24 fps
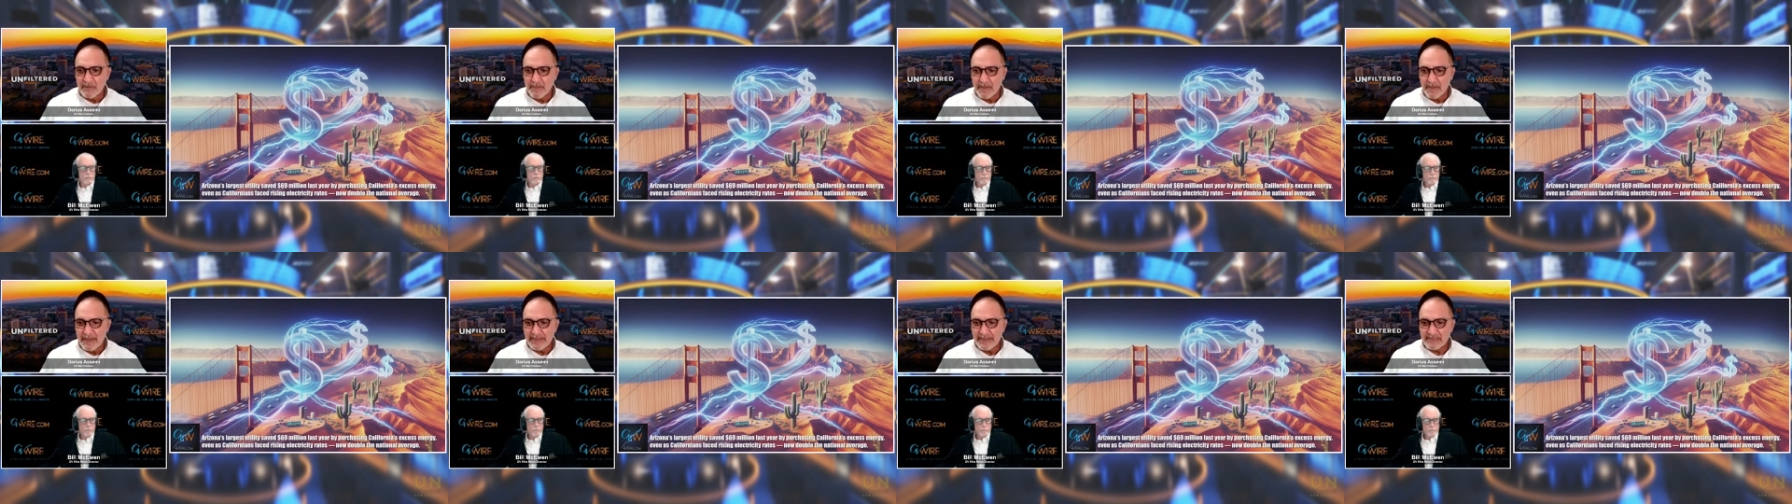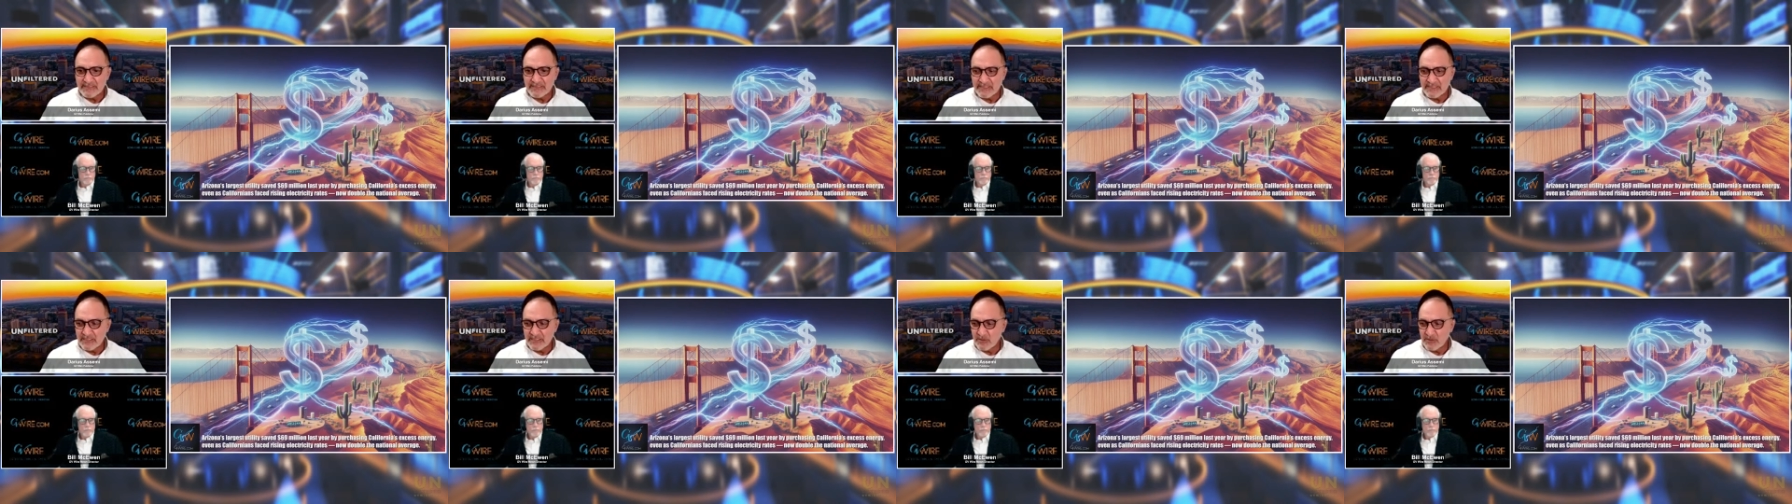and
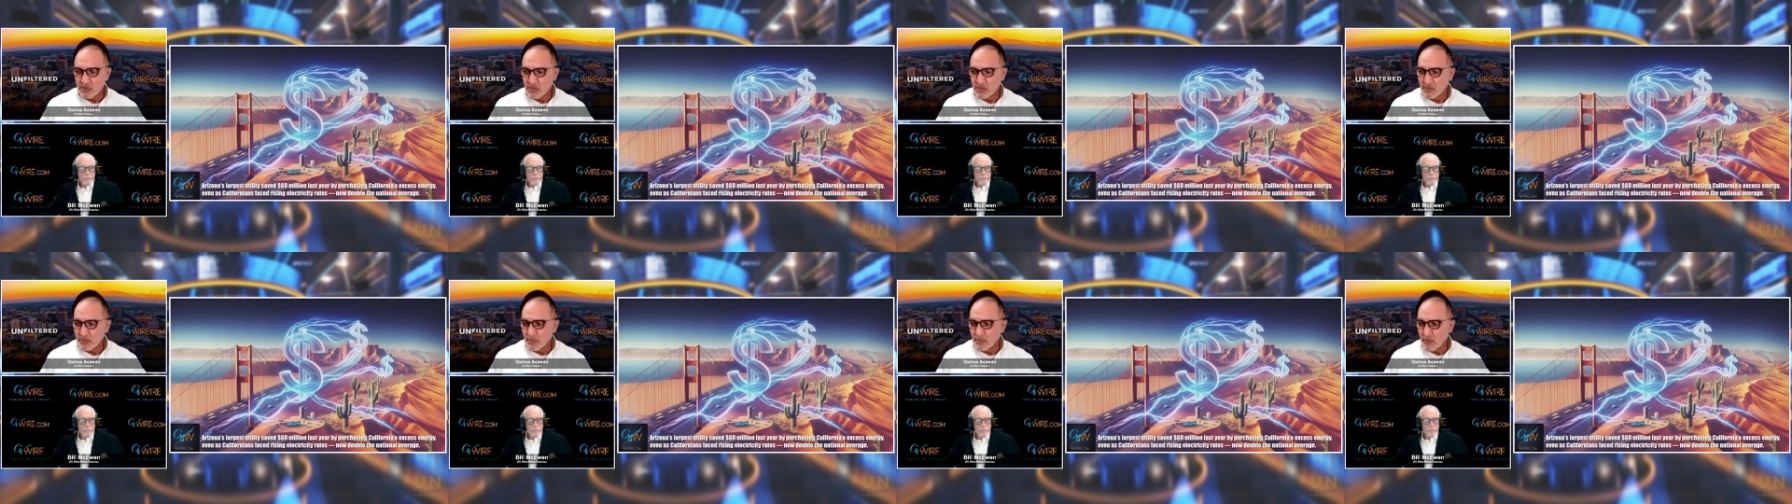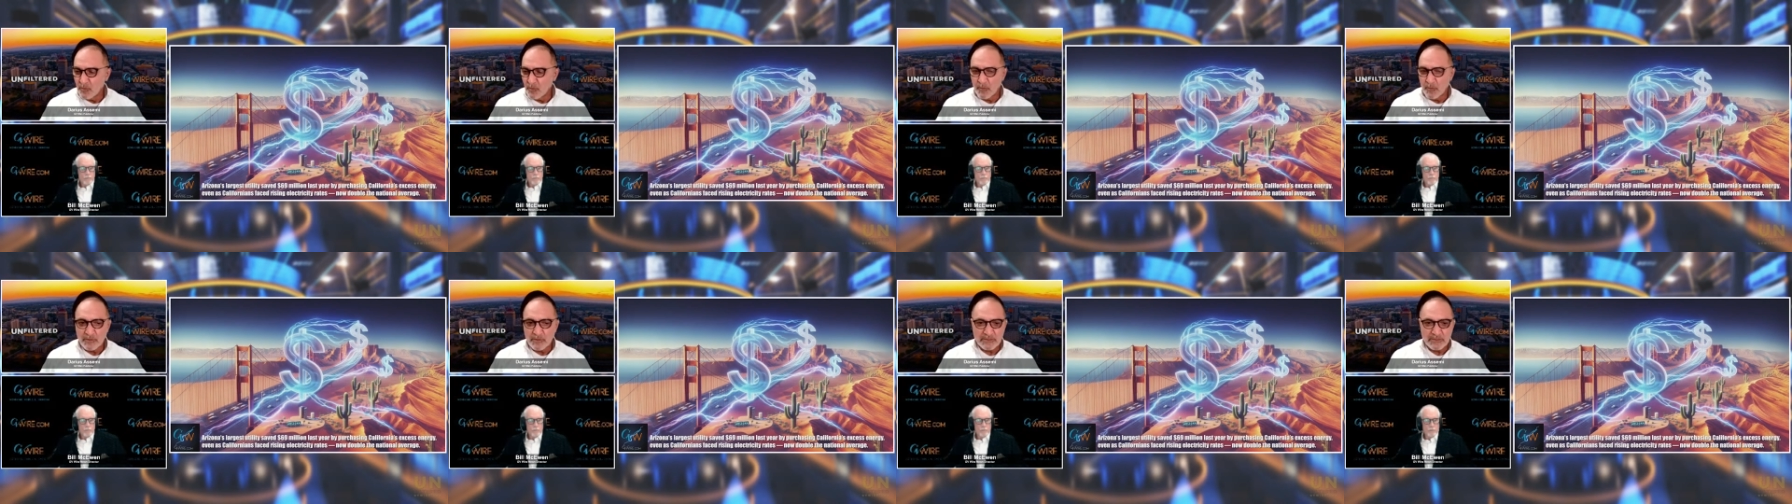see who, who
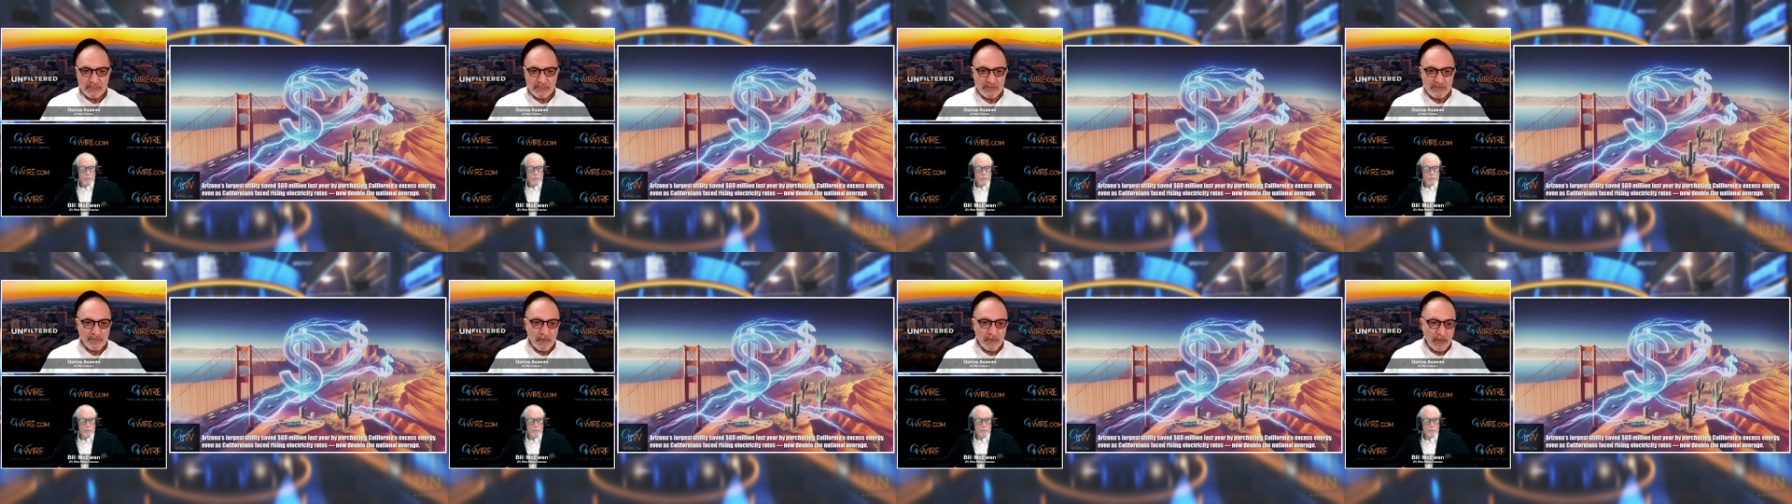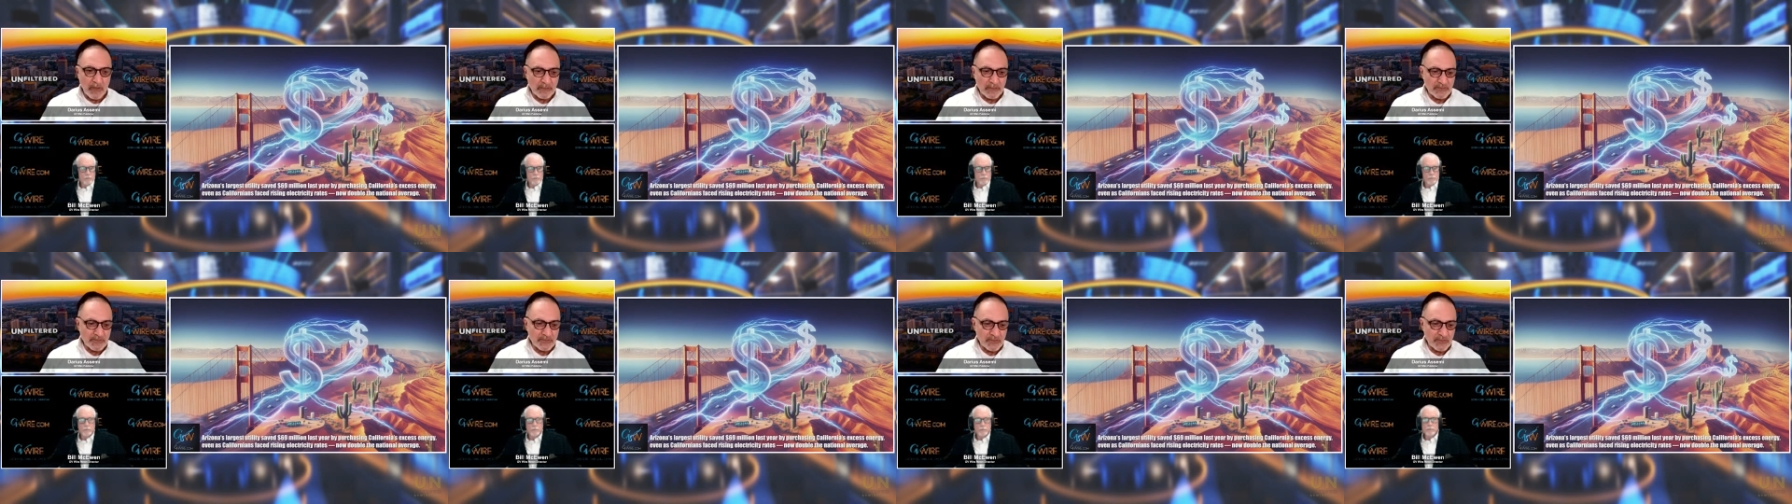was the
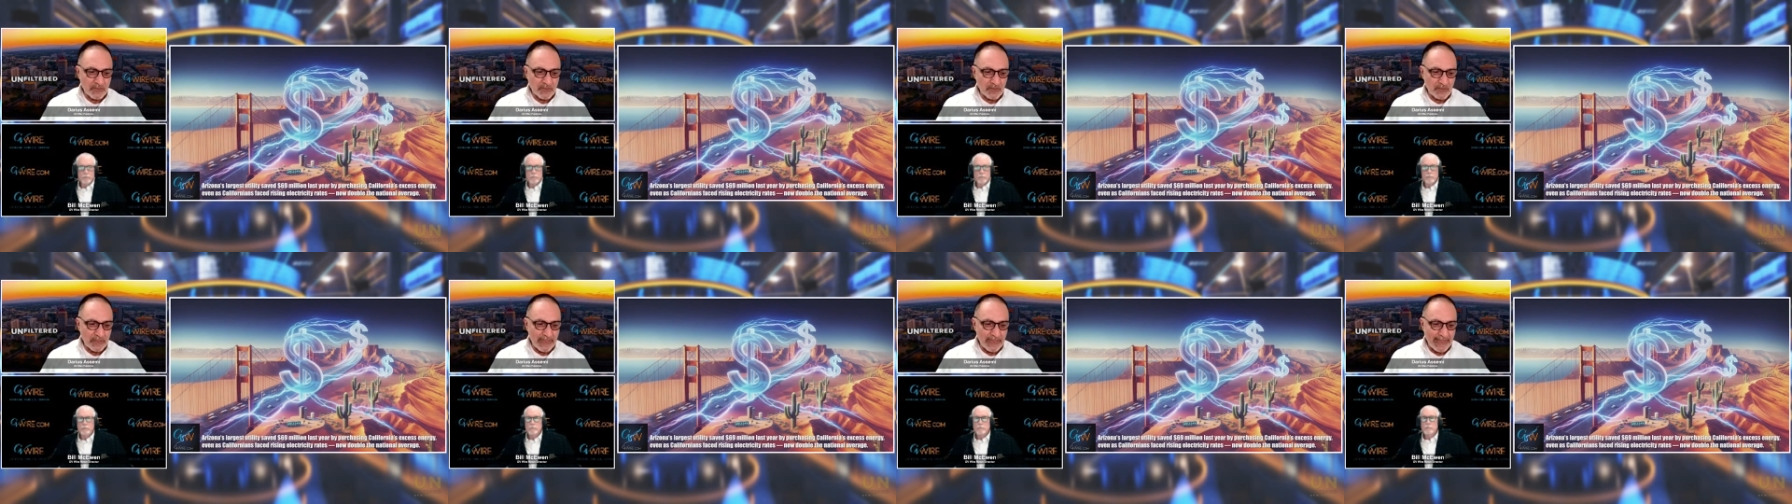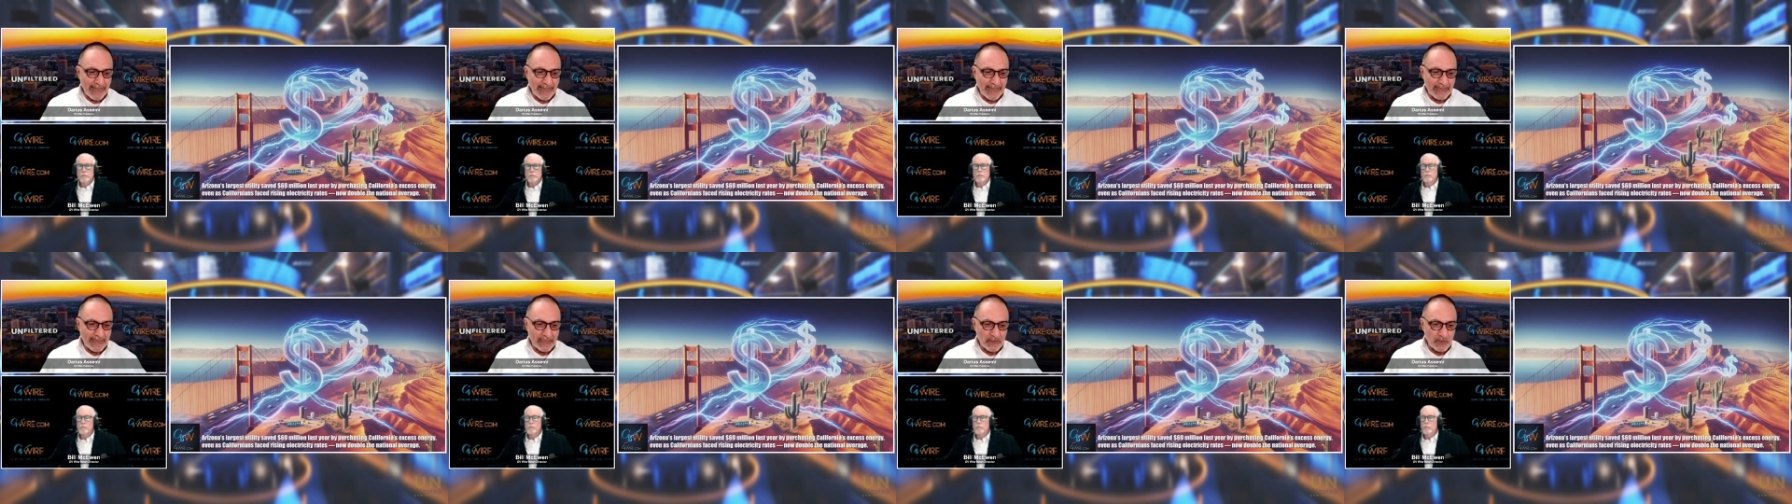sponsor
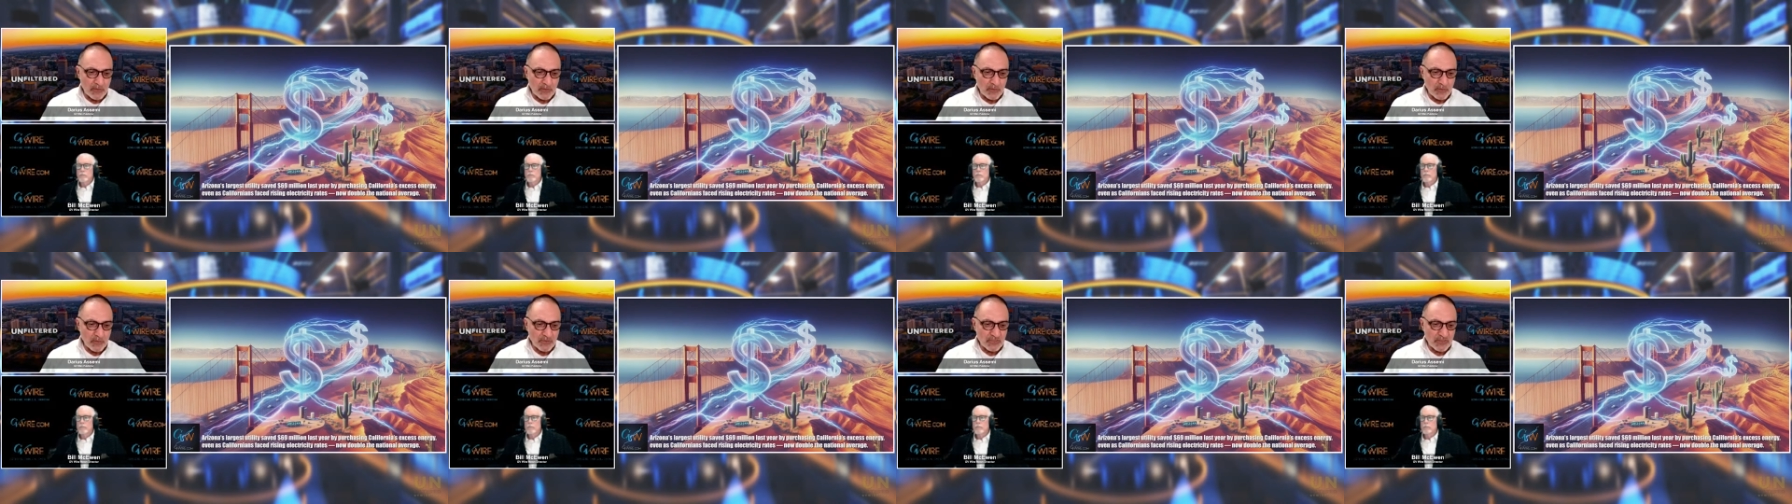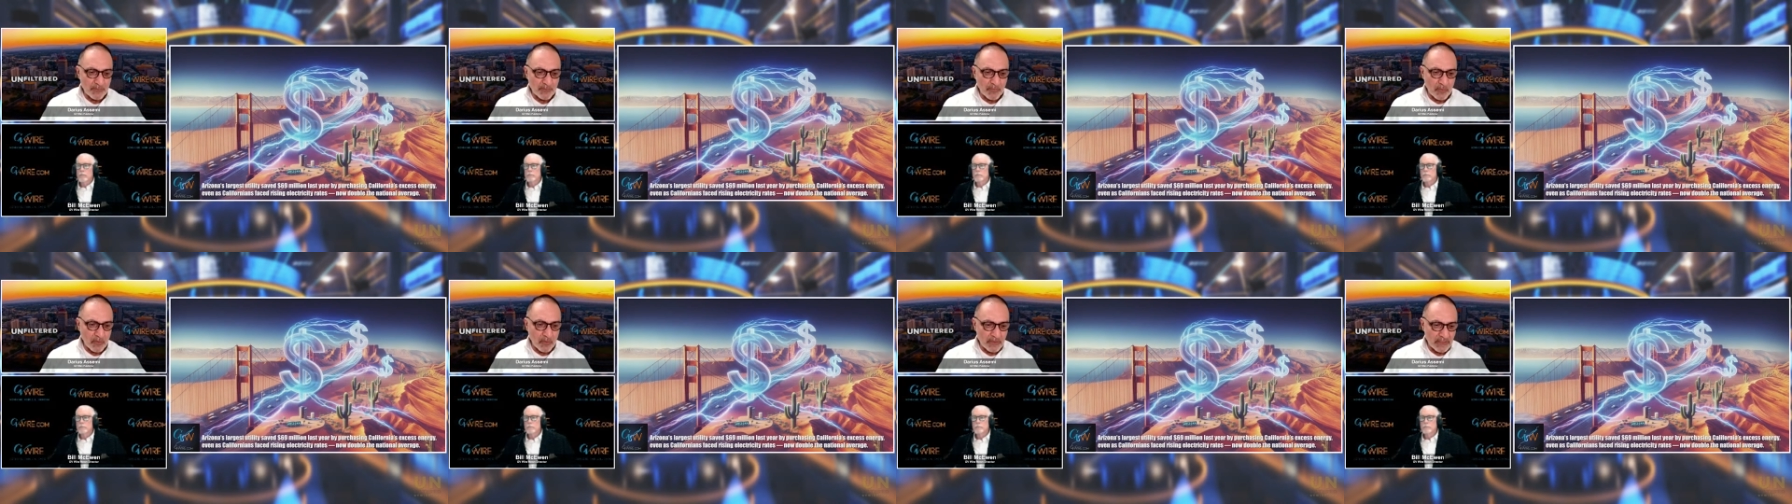and who
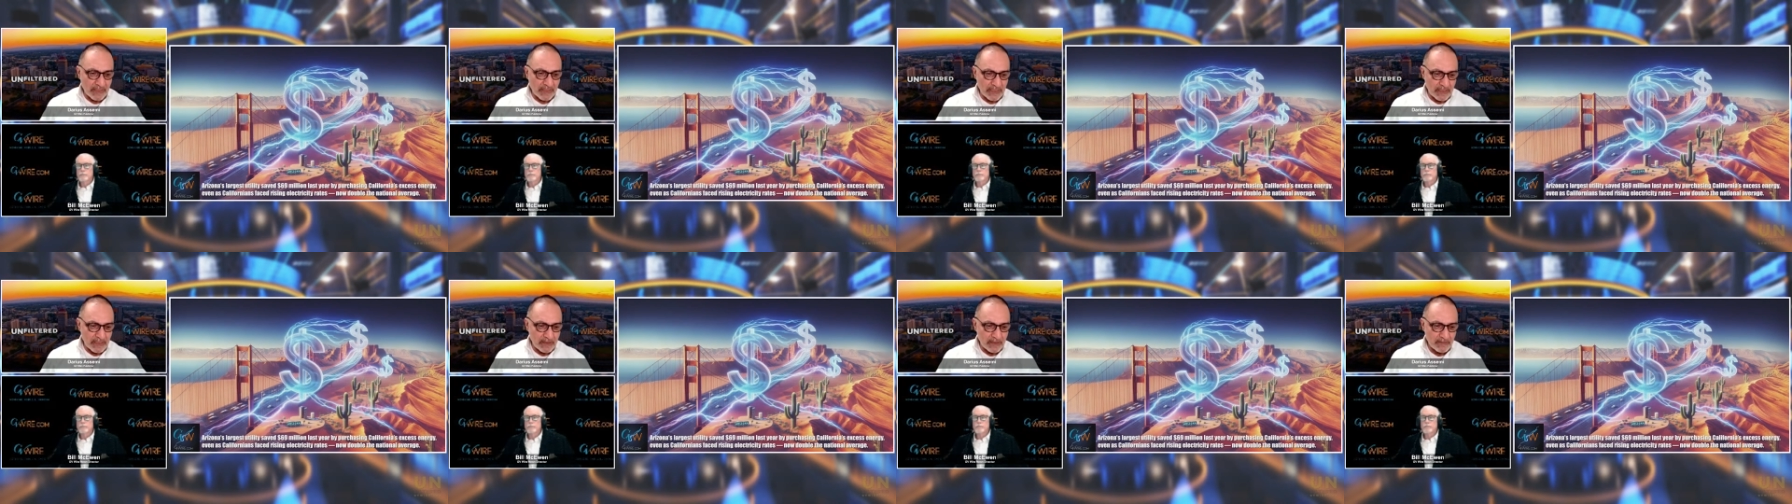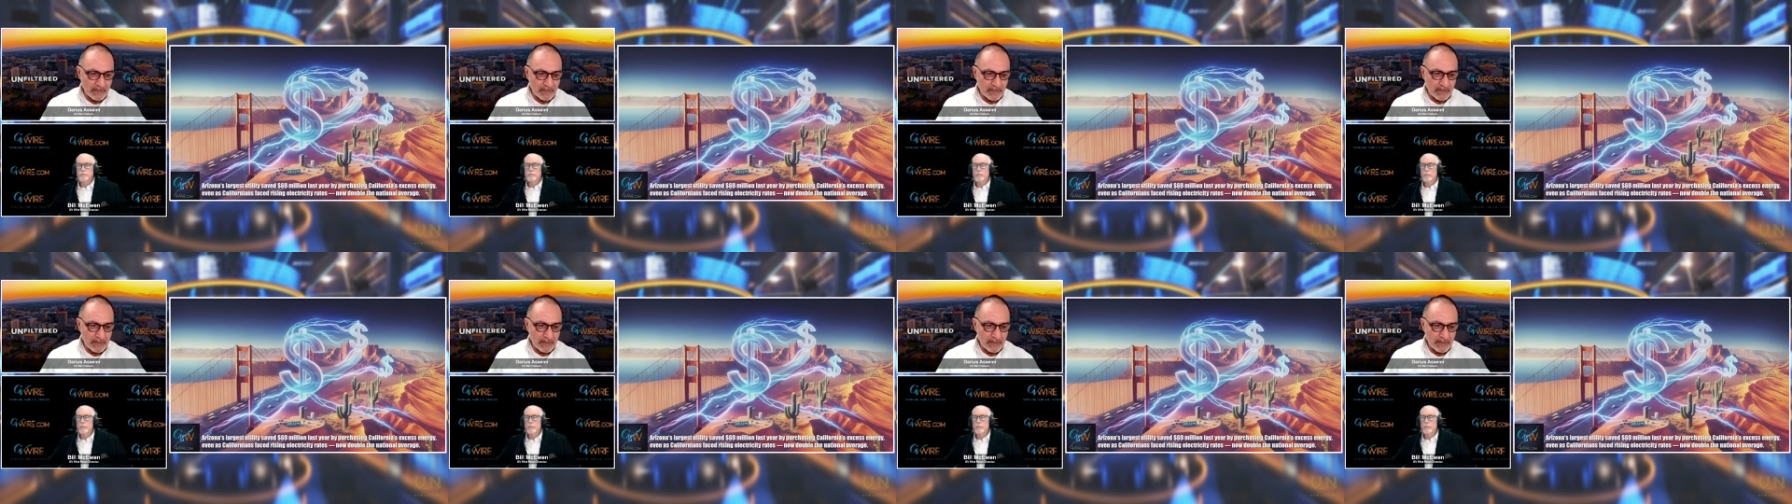supported it.